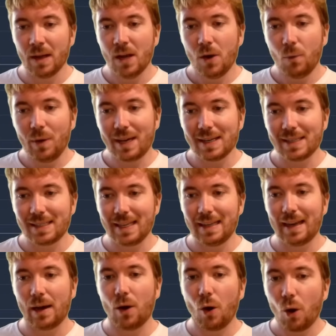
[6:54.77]
We can see
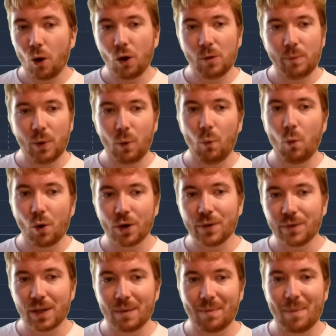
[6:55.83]
that all but one
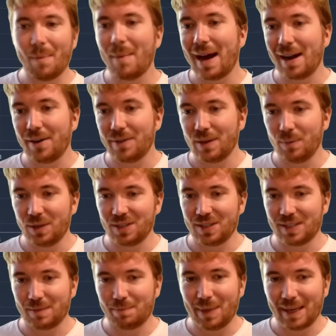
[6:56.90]
of them, Marathon, which
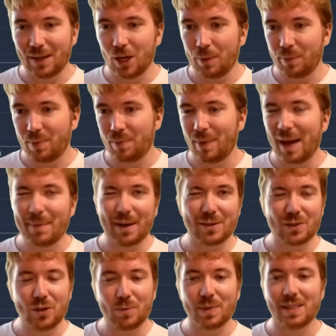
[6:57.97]
has been up by about
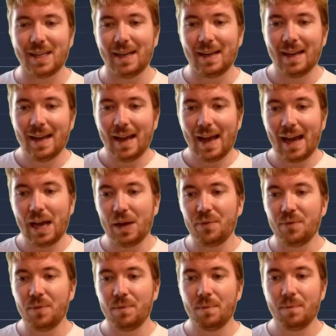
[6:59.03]
2%,
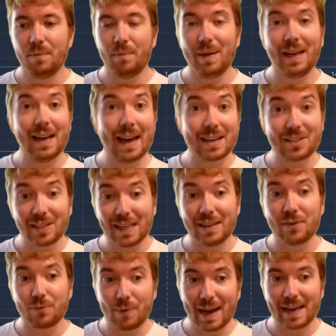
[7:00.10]
have been actually in
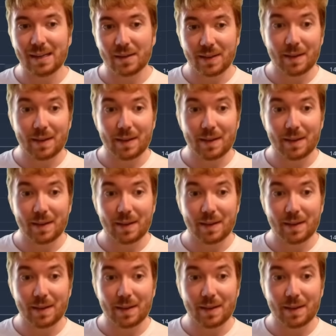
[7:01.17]
the red.